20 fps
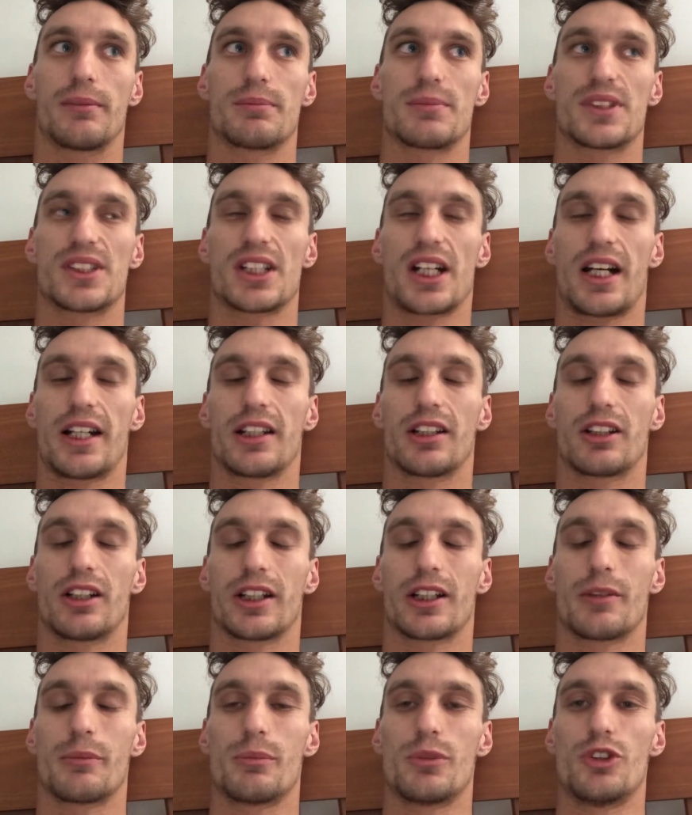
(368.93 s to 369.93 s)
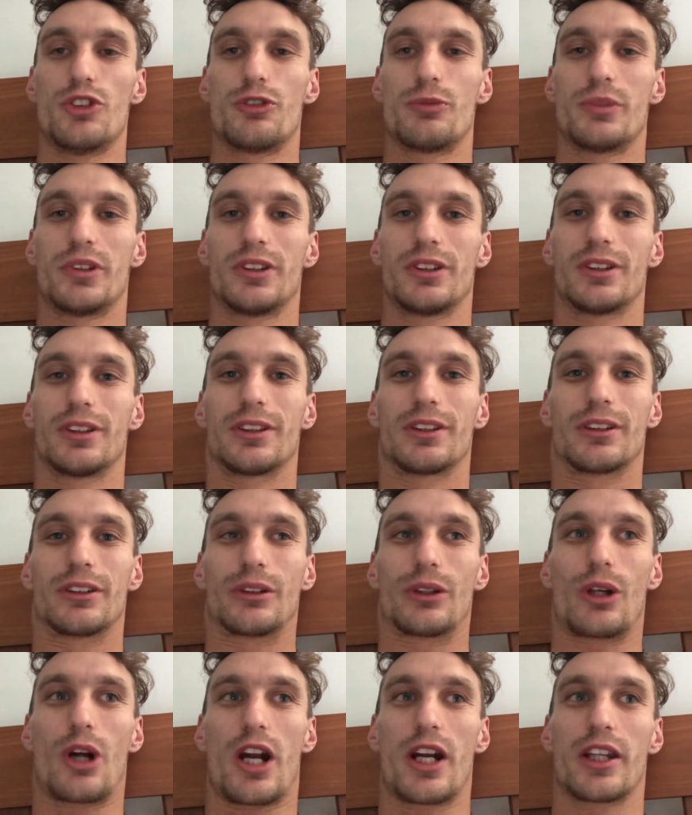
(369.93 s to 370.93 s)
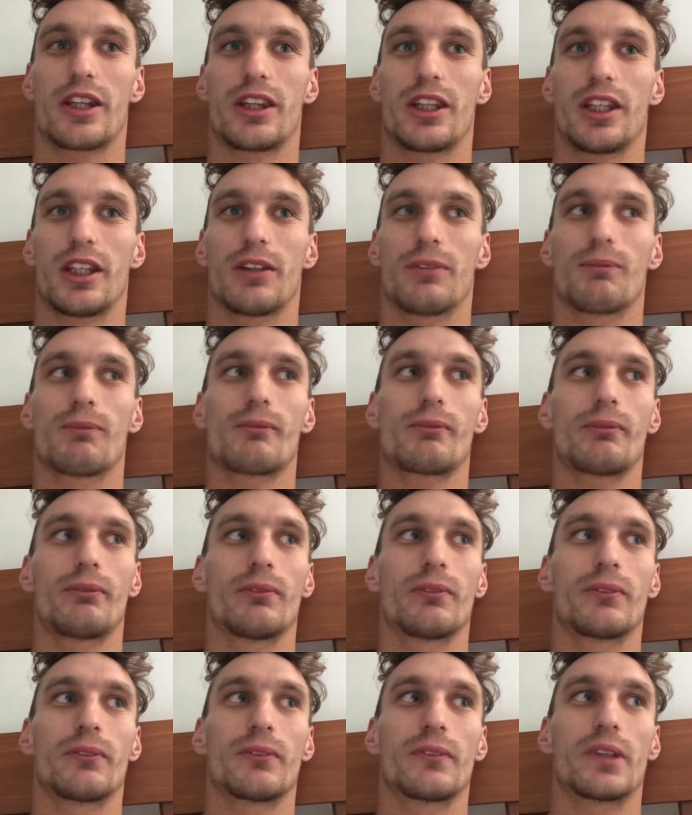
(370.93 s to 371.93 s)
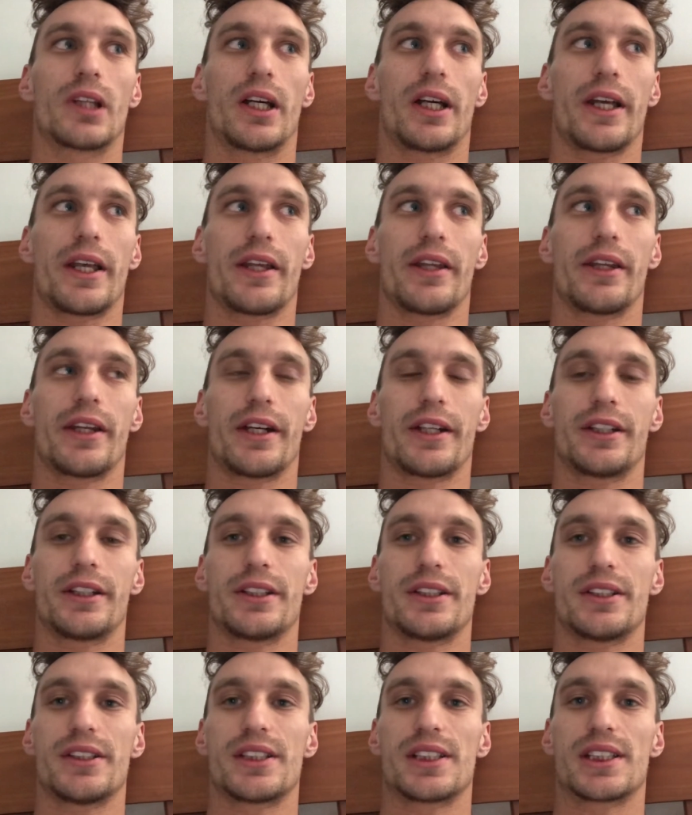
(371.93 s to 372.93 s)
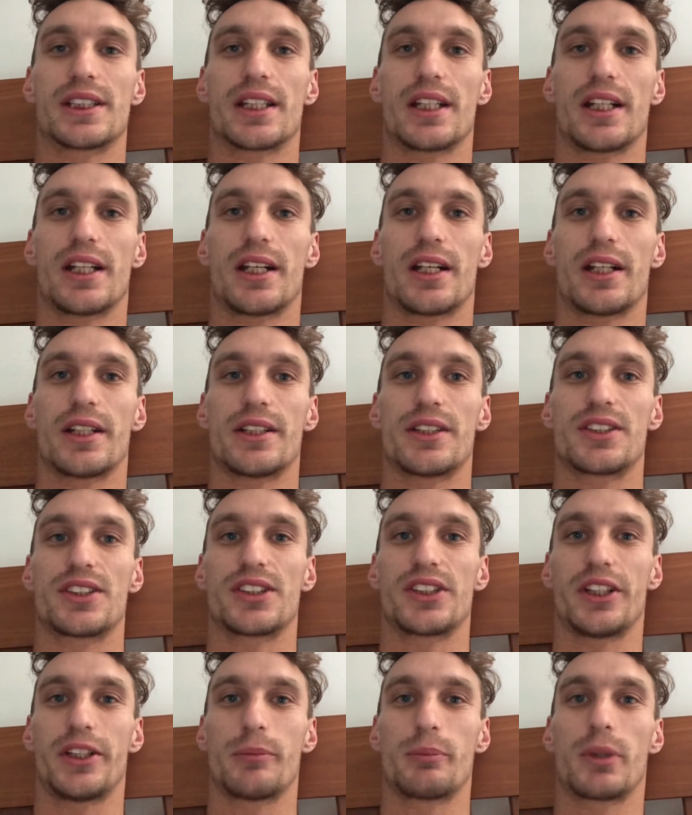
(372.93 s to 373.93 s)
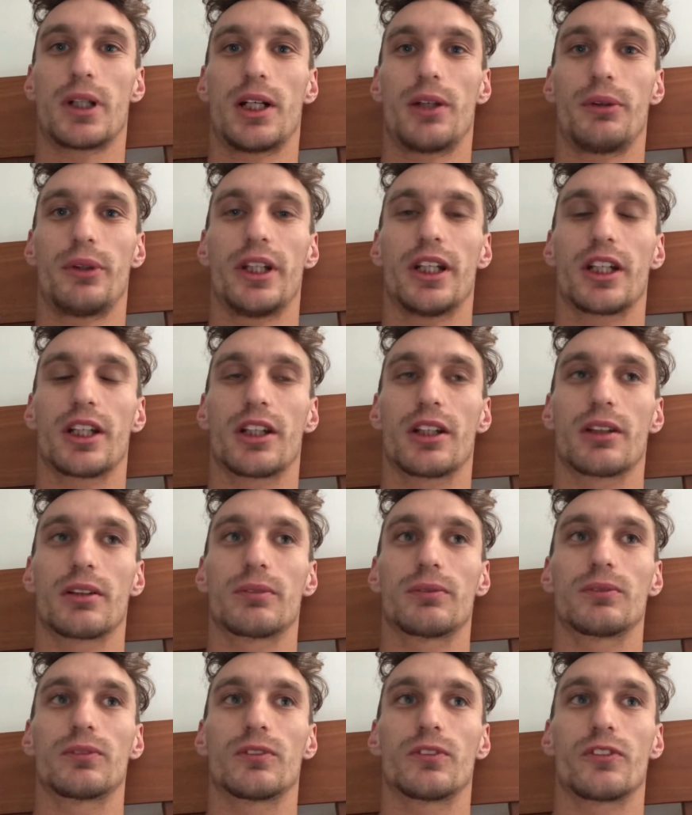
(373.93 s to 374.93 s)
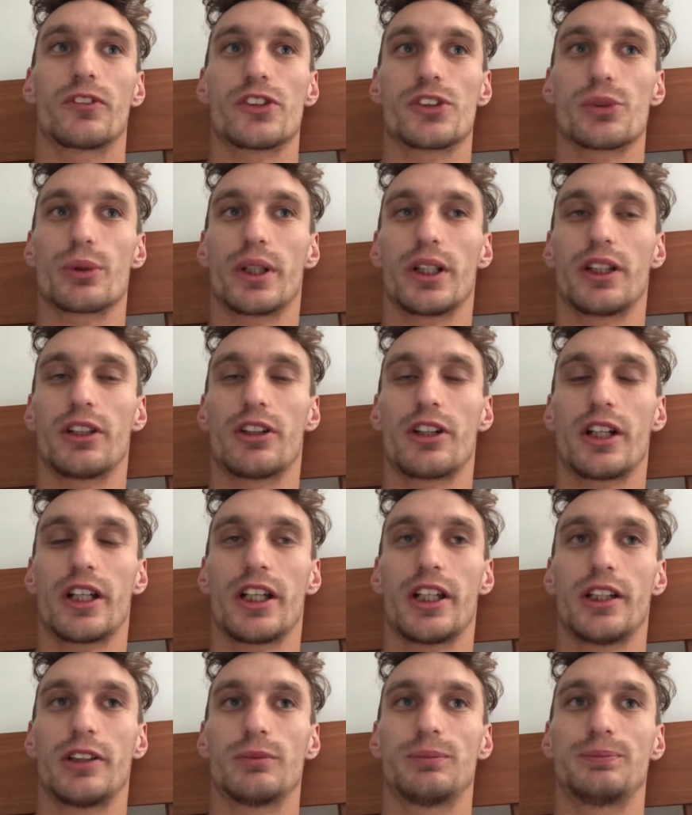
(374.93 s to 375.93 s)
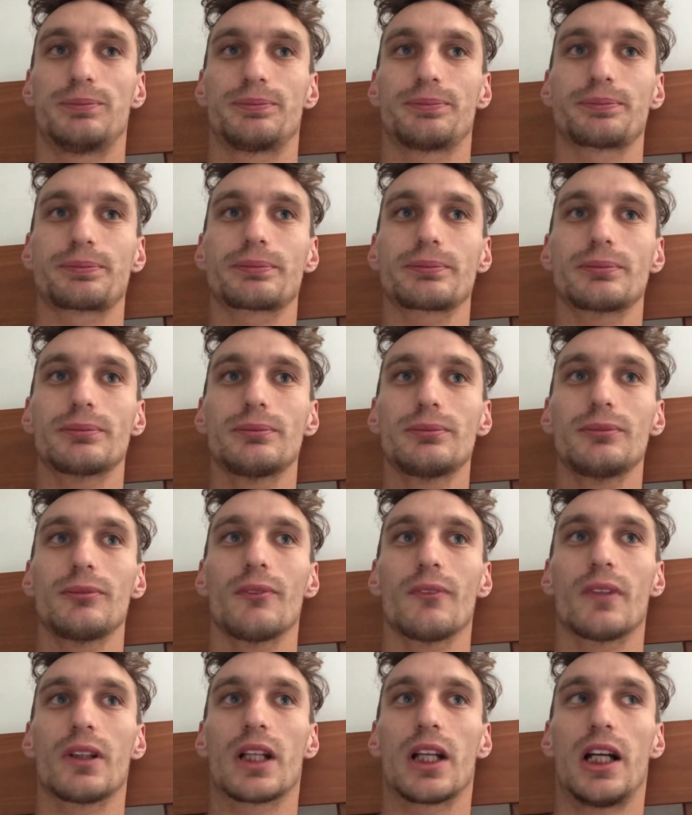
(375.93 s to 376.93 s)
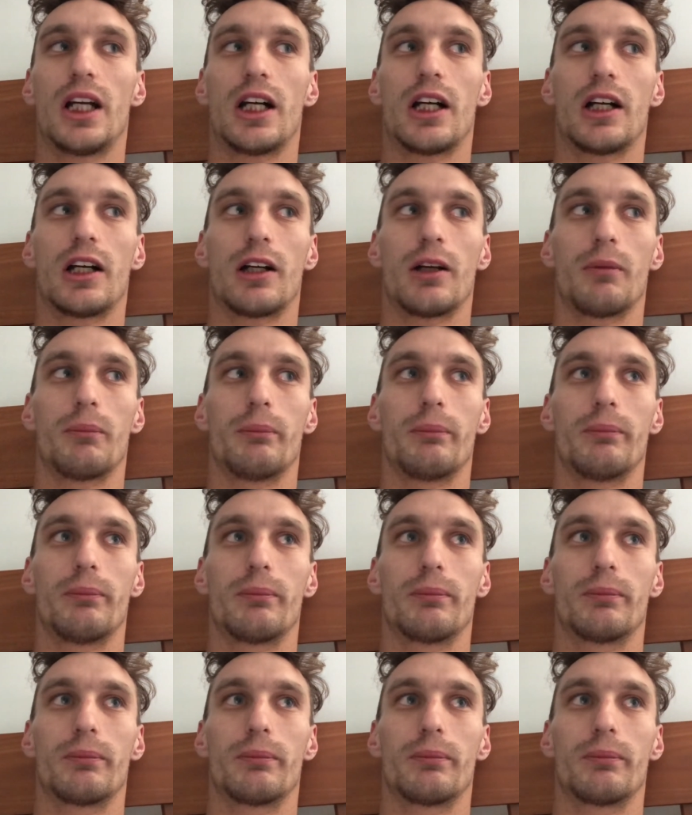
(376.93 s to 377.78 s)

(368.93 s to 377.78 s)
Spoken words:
starting like a movement kind of thing, and that is Stand By Rick for 2019. And